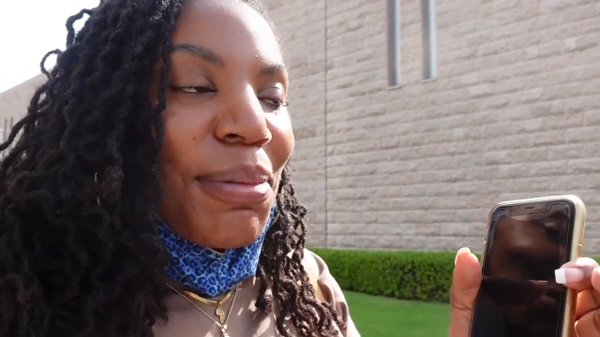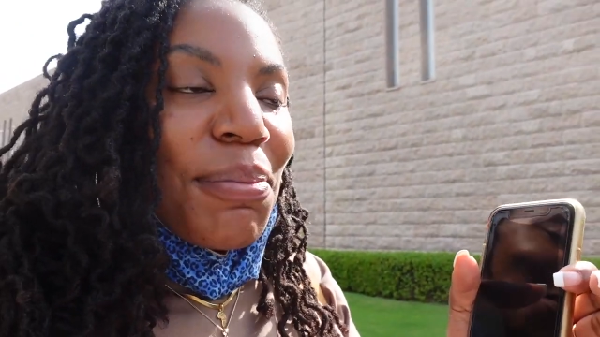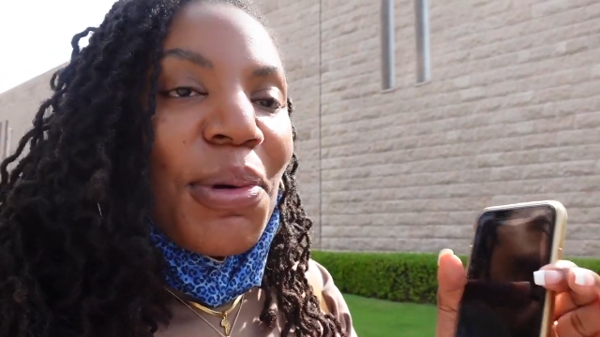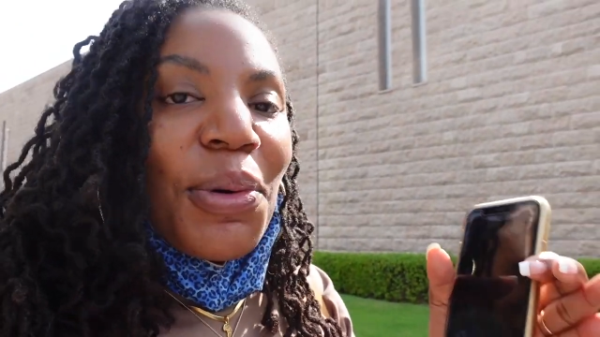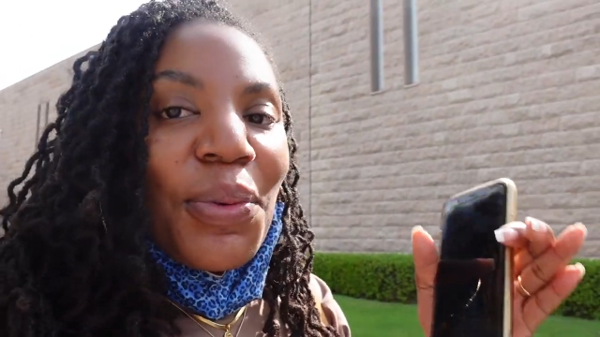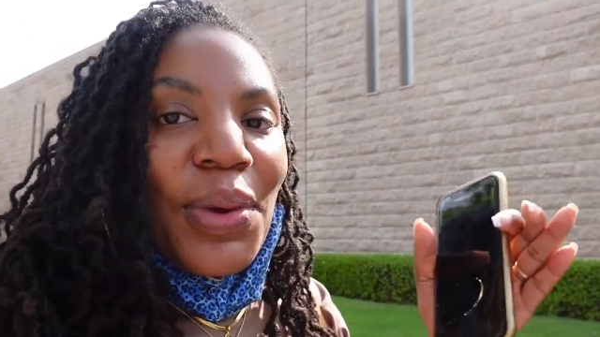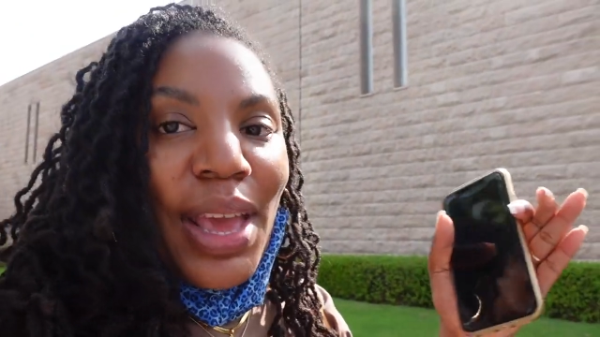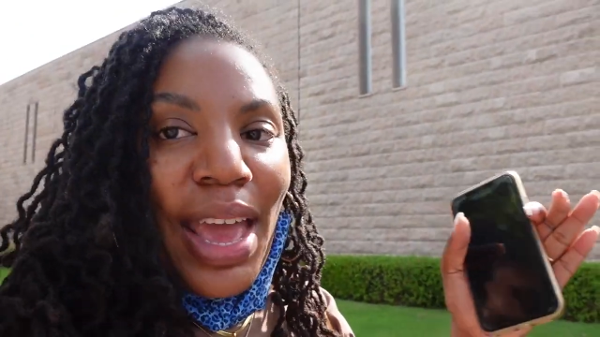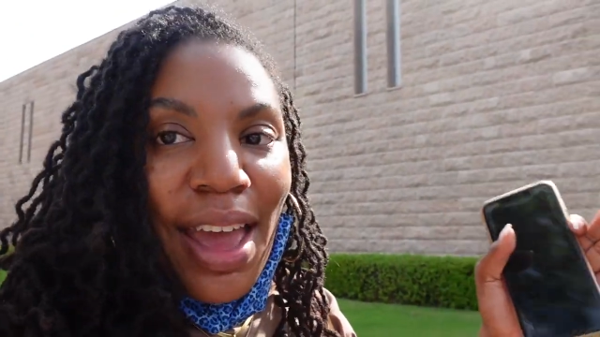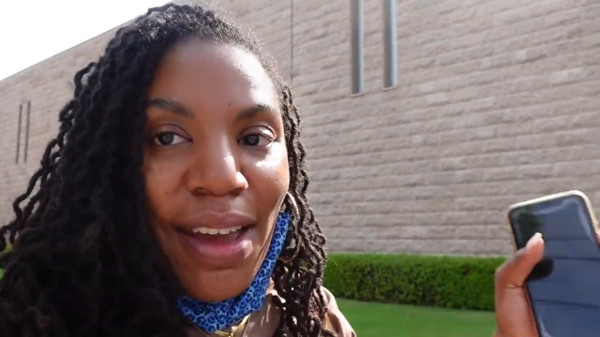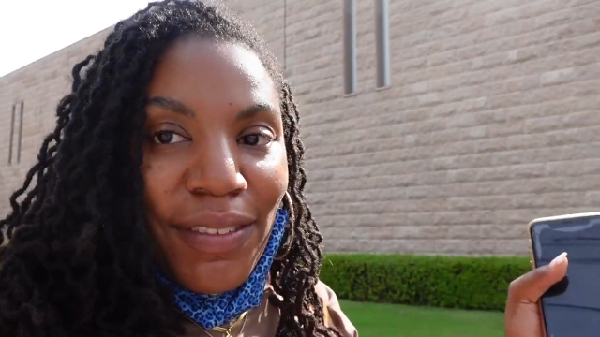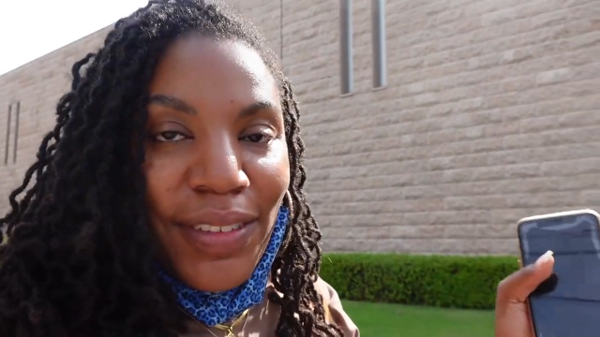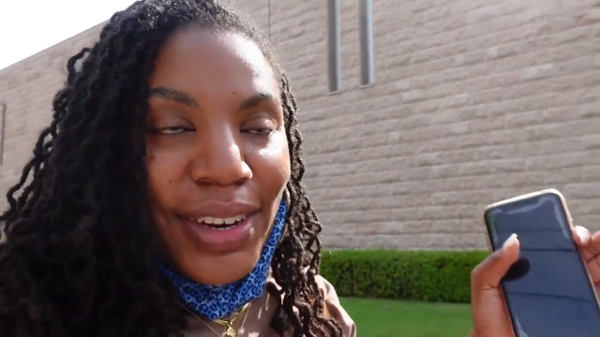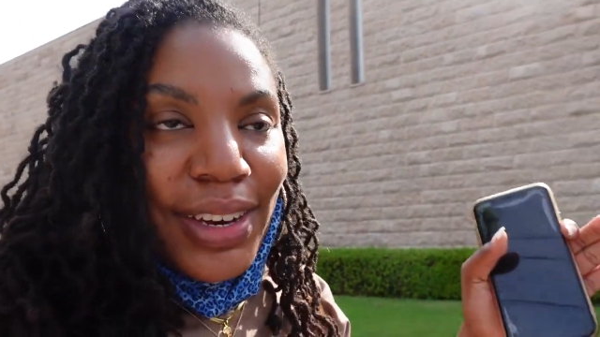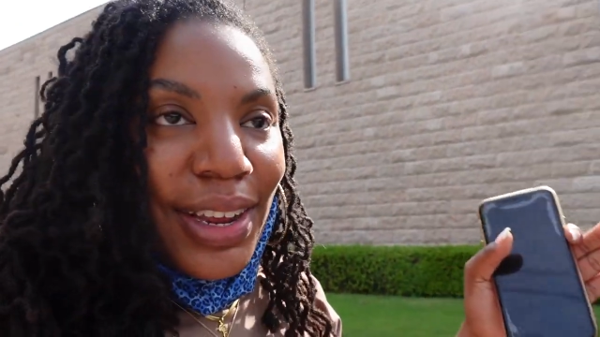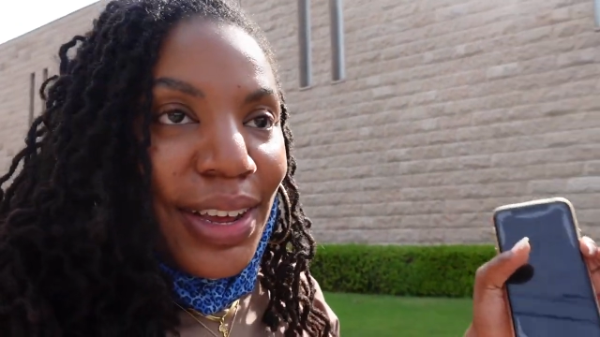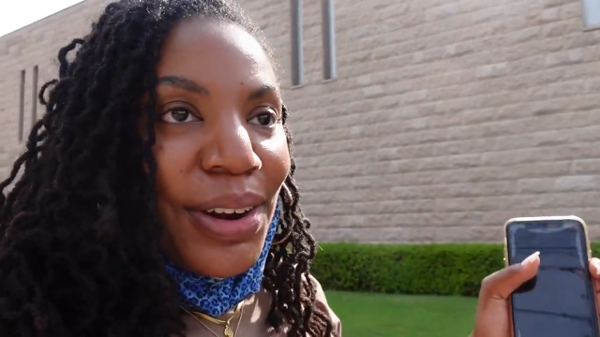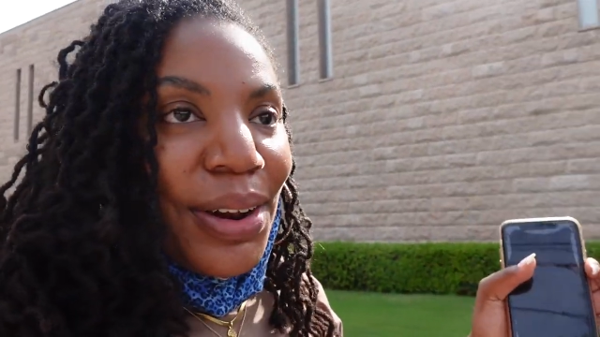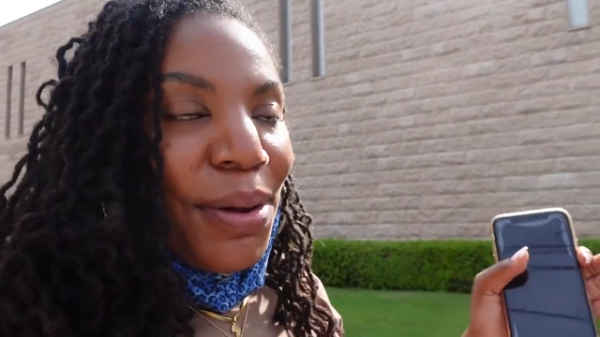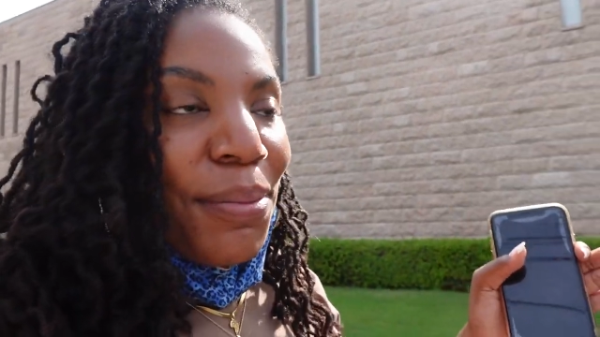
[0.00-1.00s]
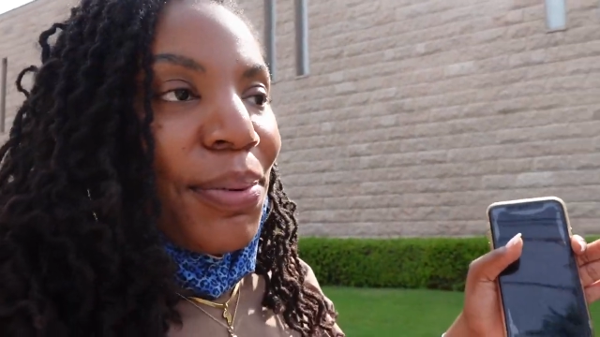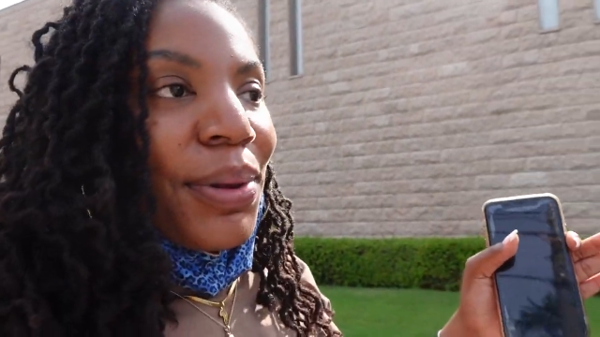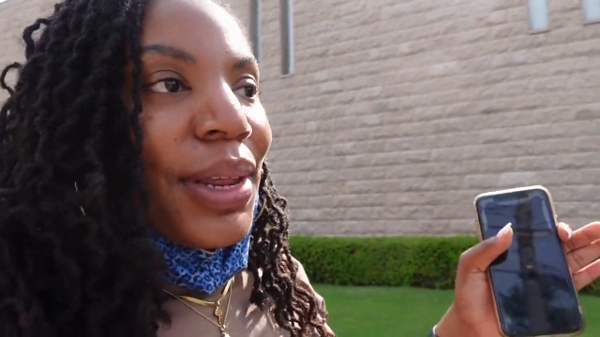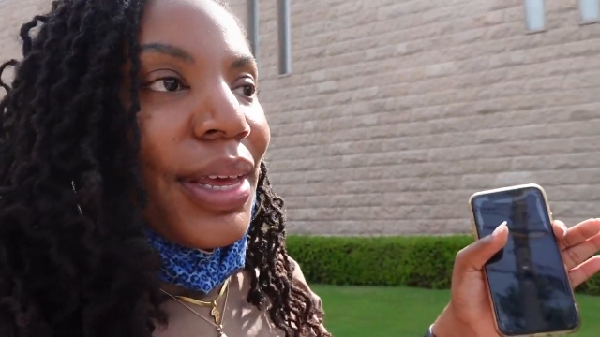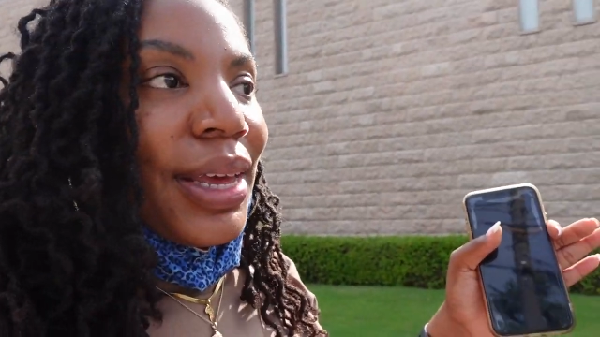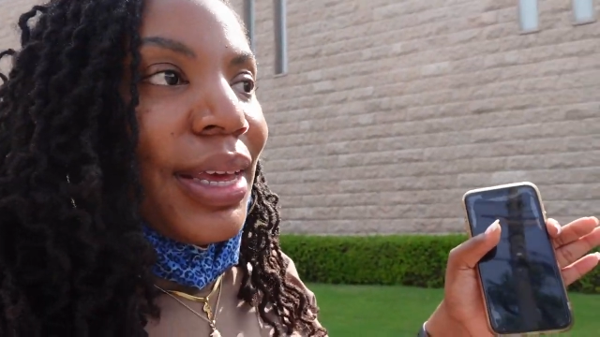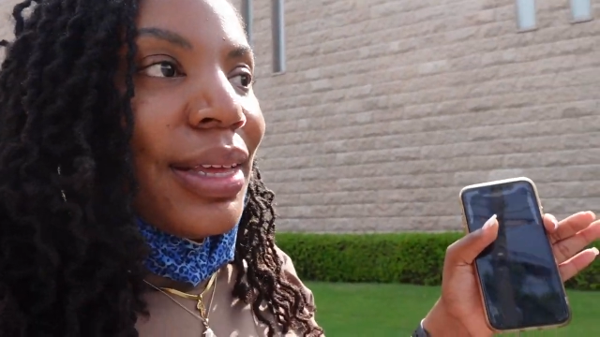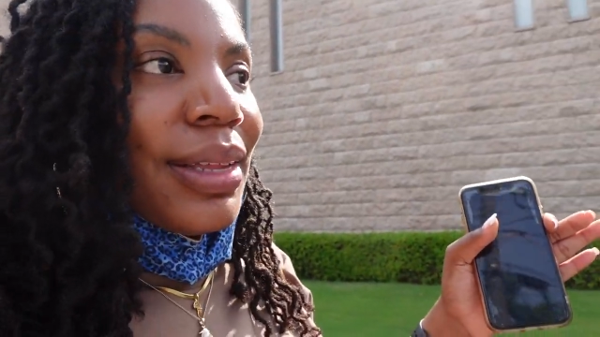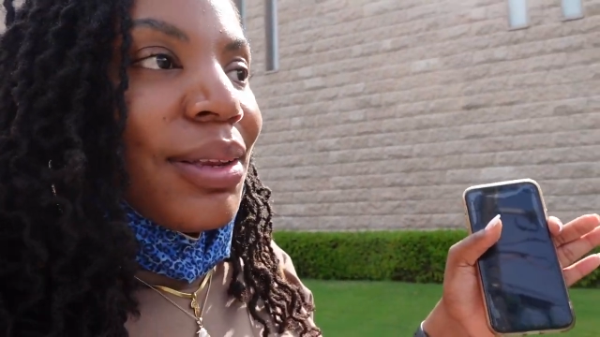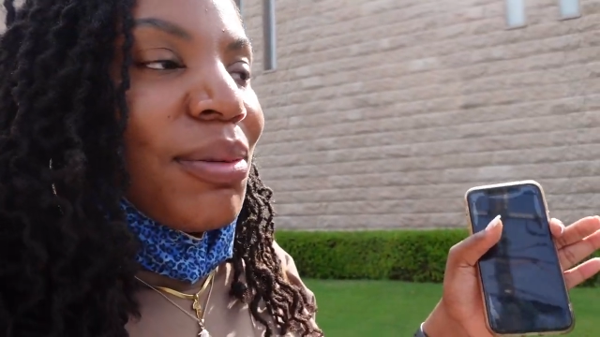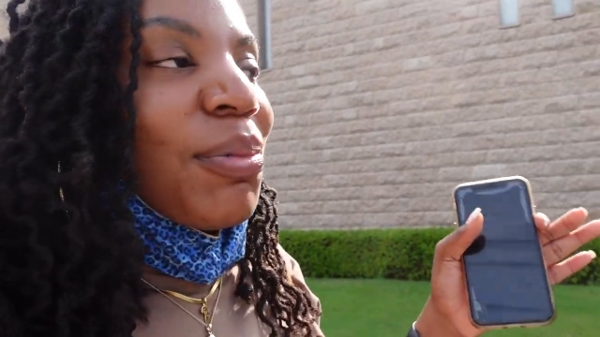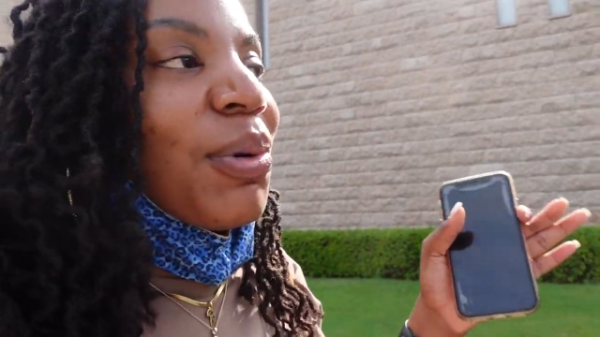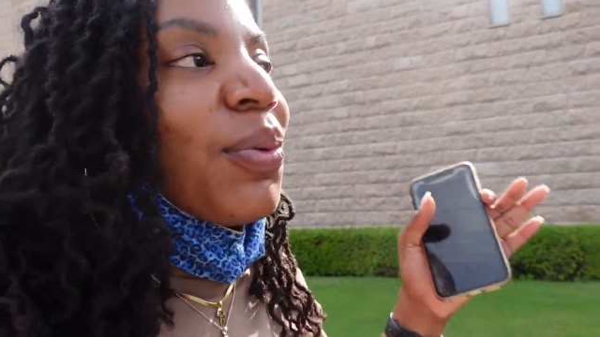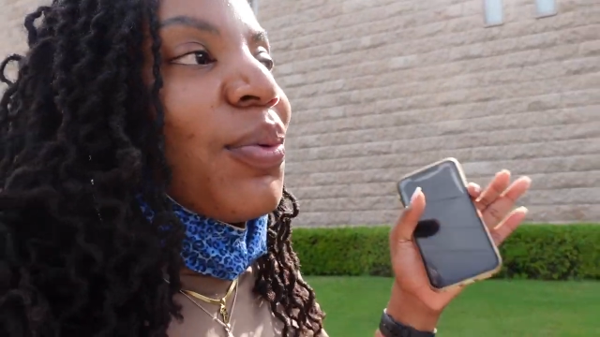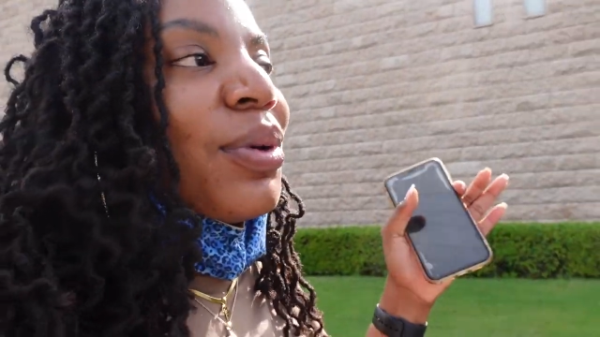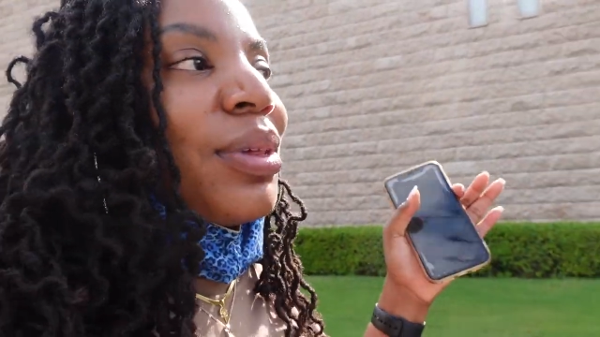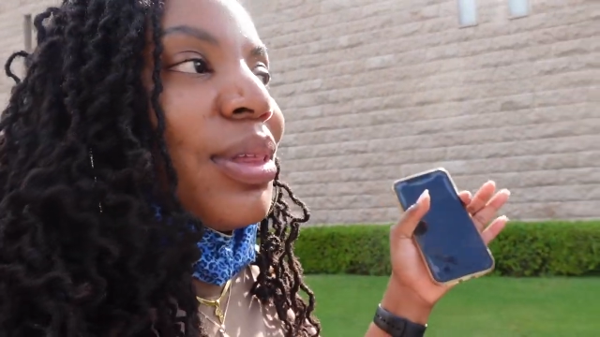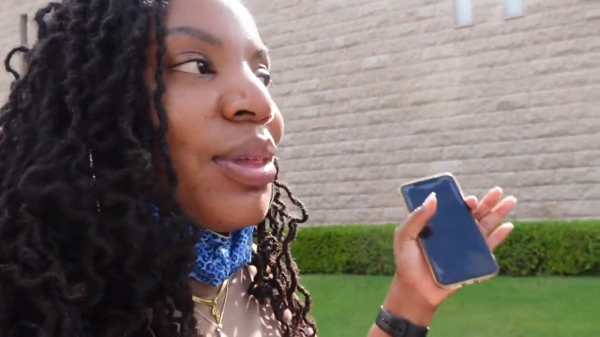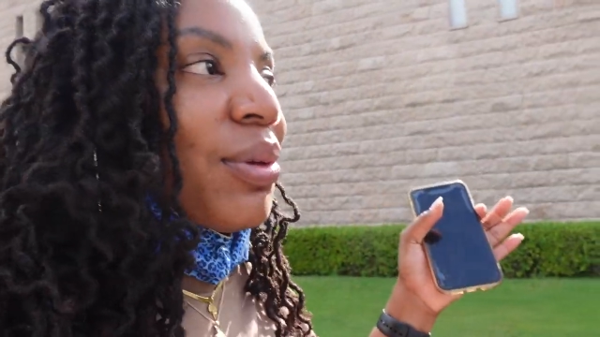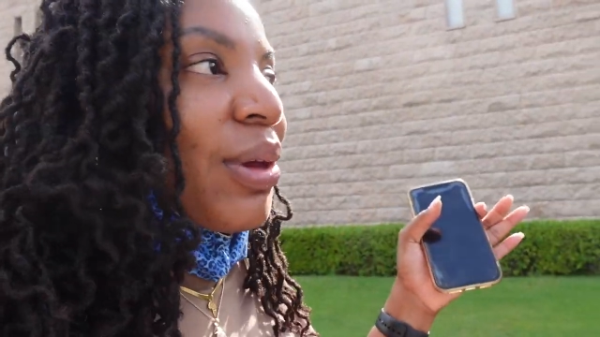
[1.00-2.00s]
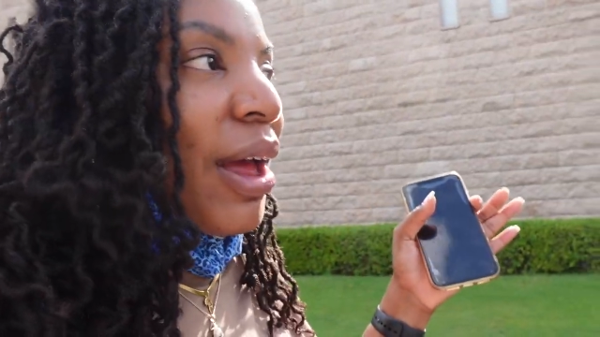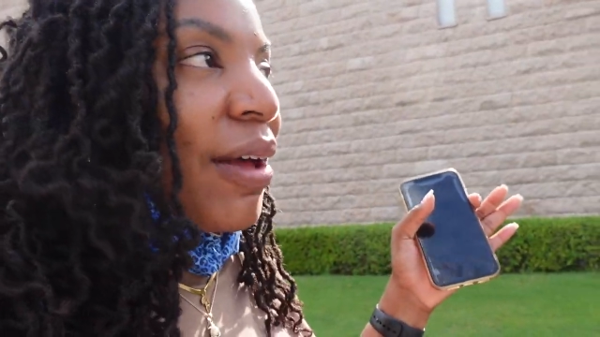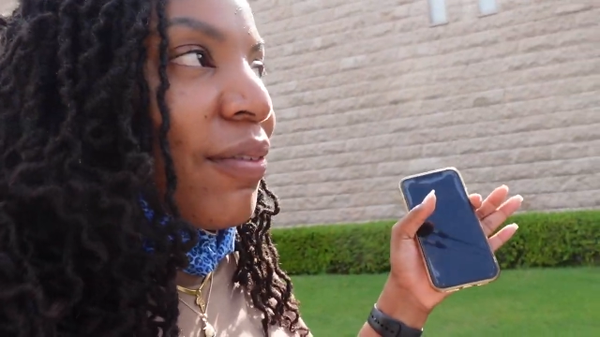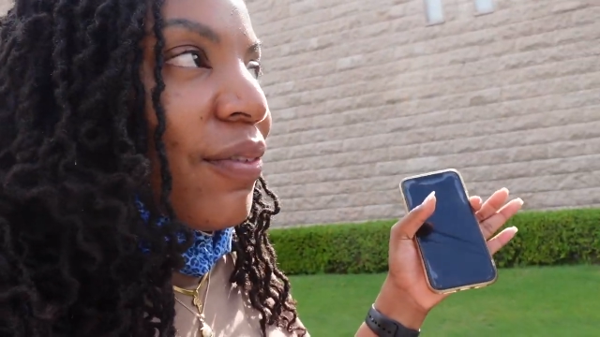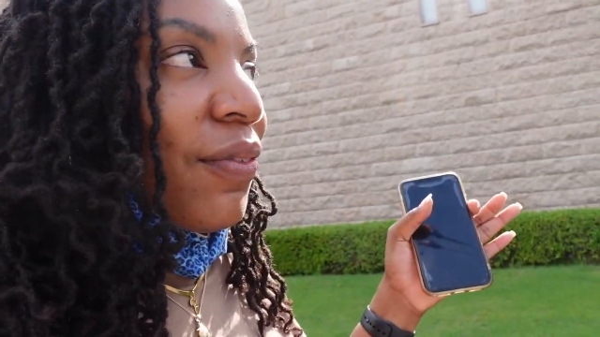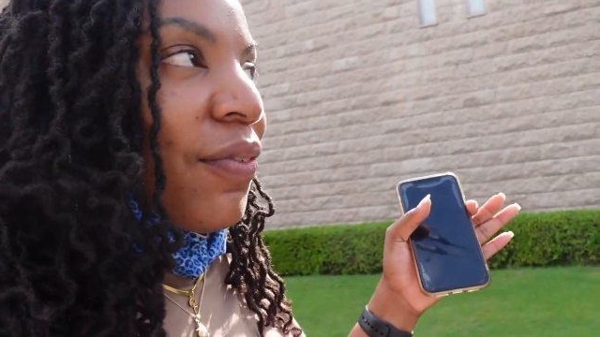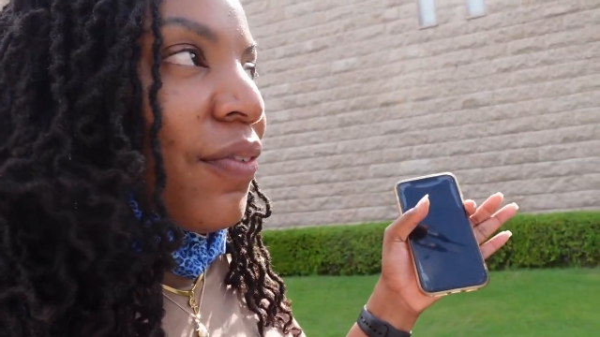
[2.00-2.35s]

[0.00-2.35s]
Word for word: but we haven't done our plans, but we're still having